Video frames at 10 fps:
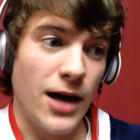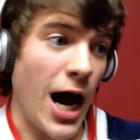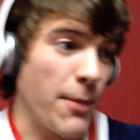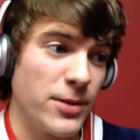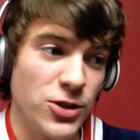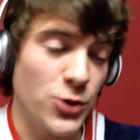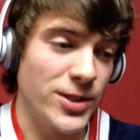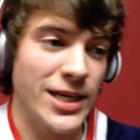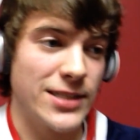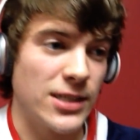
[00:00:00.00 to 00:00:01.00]
hop into
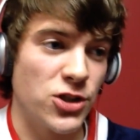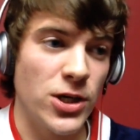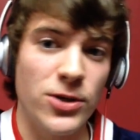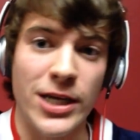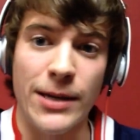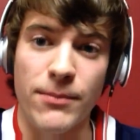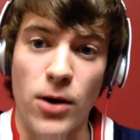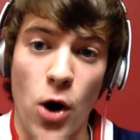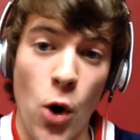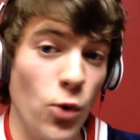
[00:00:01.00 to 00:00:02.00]
an E S H L game
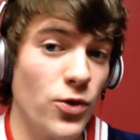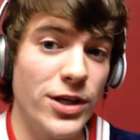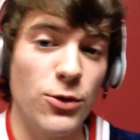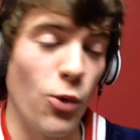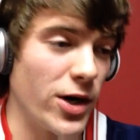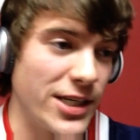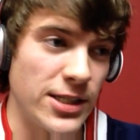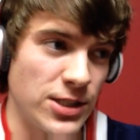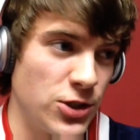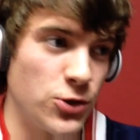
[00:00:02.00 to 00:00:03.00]
only
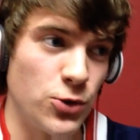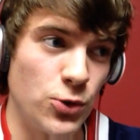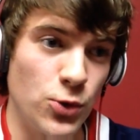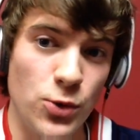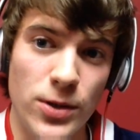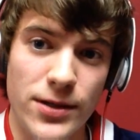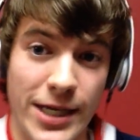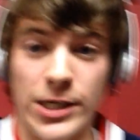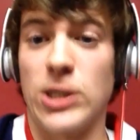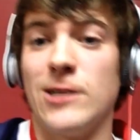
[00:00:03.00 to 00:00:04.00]
wanting to
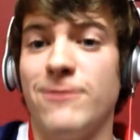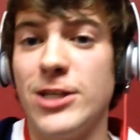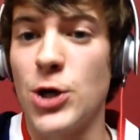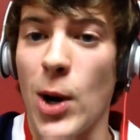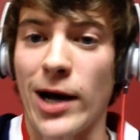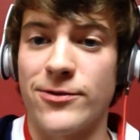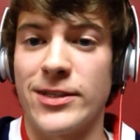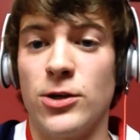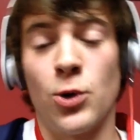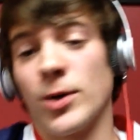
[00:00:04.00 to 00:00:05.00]
get a good video out of
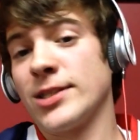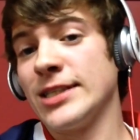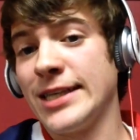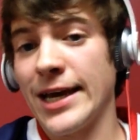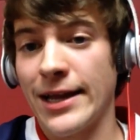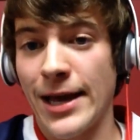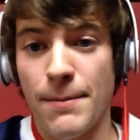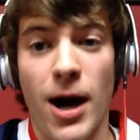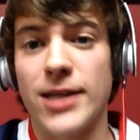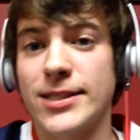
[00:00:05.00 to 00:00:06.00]
it, or to get a
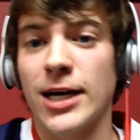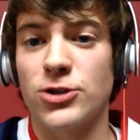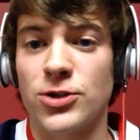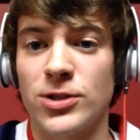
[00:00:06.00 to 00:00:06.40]
montage